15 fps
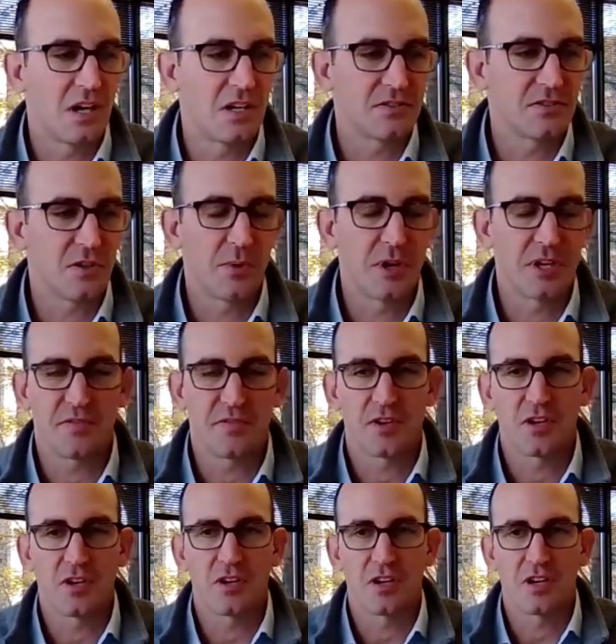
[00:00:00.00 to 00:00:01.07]
so much for
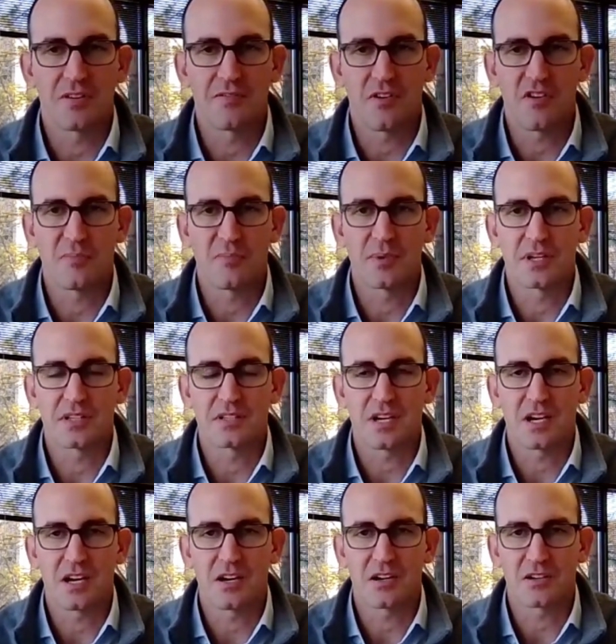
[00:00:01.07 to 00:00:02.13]
your involvement
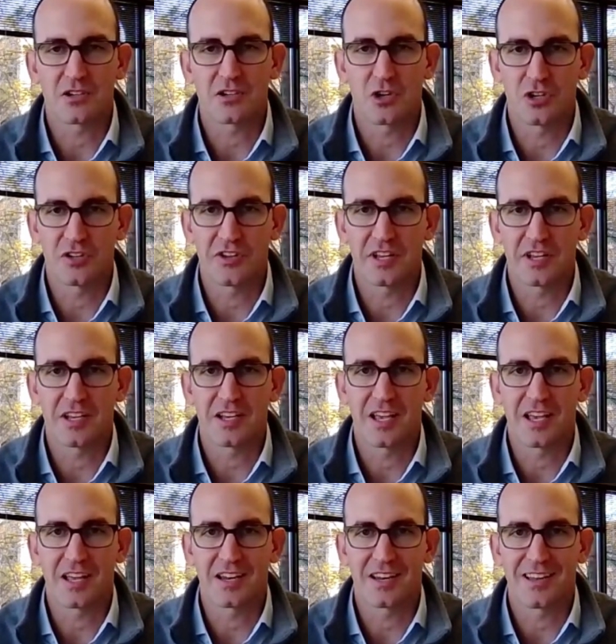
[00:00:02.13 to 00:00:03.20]
currently
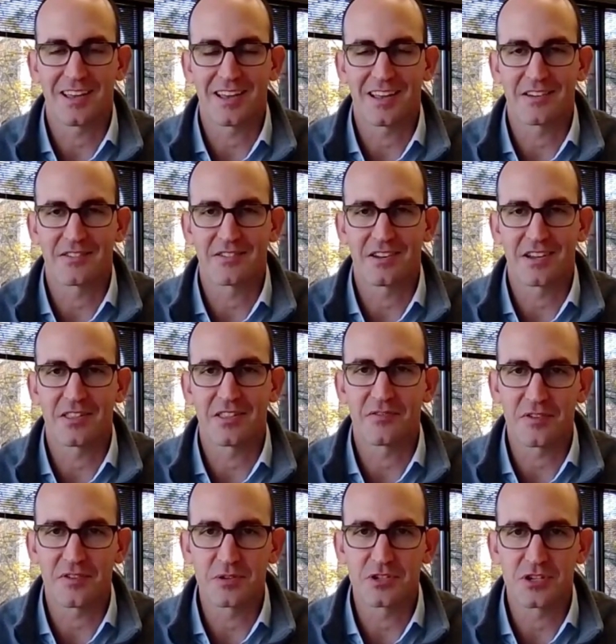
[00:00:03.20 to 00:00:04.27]
and in the
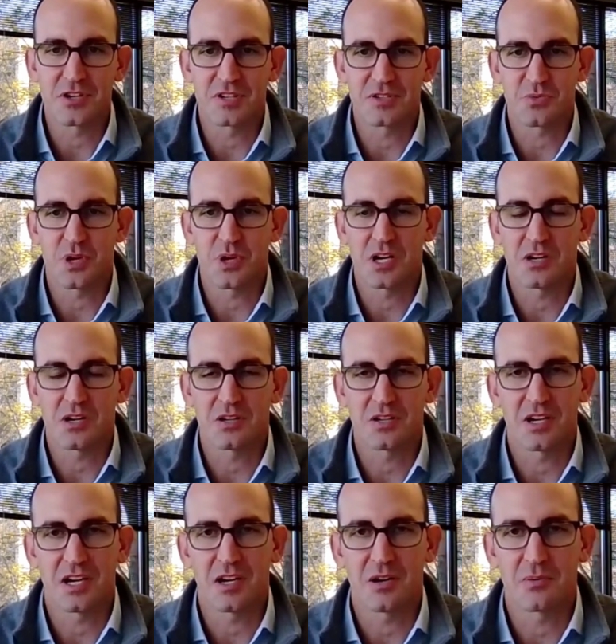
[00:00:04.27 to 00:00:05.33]
future as
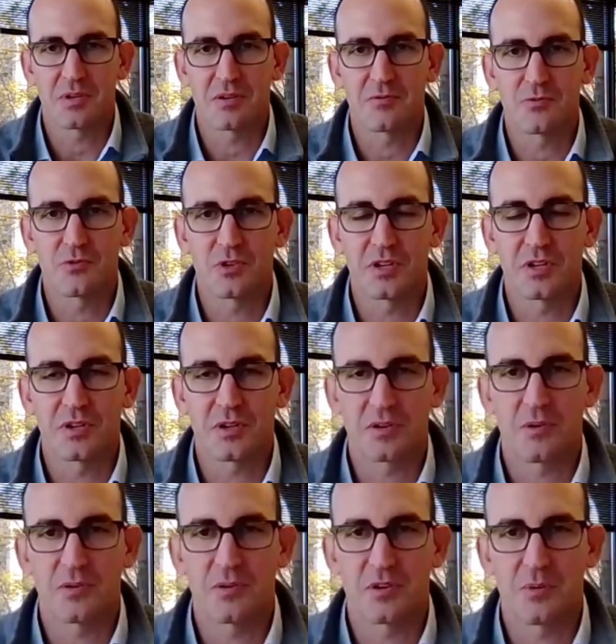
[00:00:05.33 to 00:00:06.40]
well. We really look
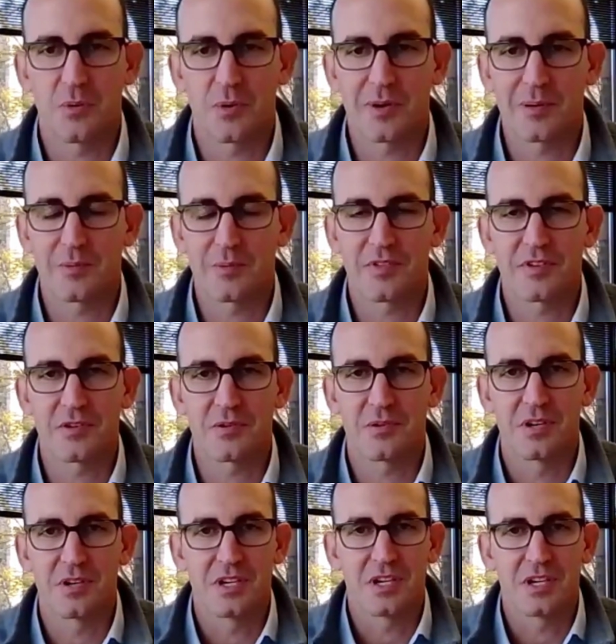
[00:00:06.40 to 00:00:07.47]
forward to working with you
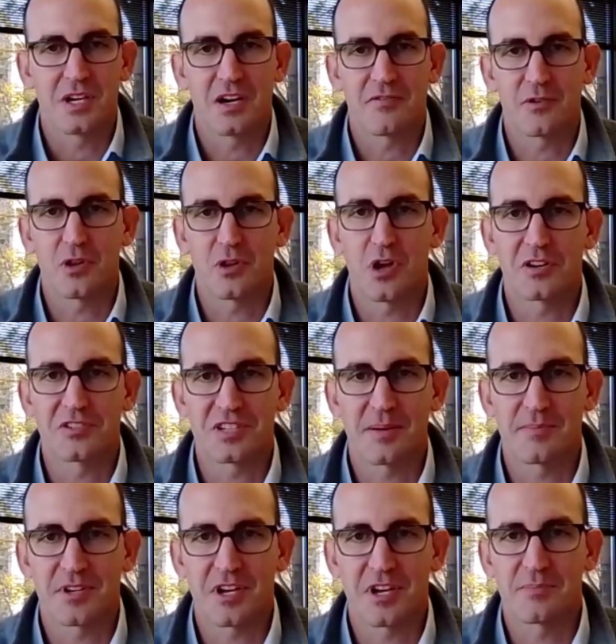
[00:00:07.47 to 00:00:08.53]
for a long
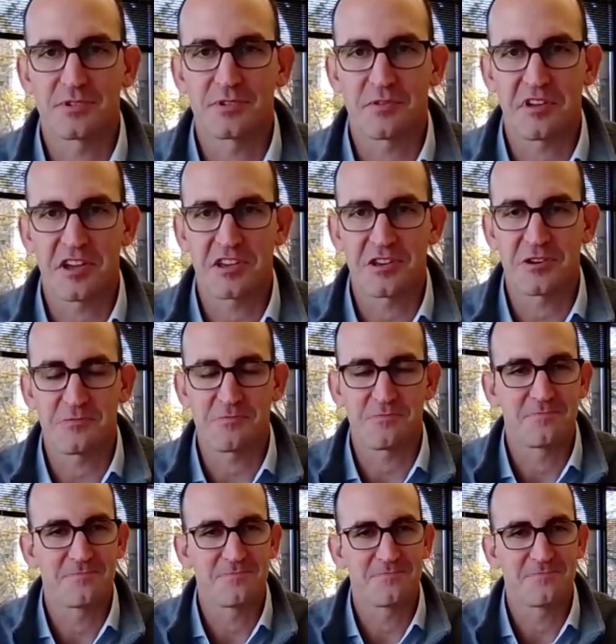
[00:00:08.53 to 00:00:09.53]
time to come. So thank you.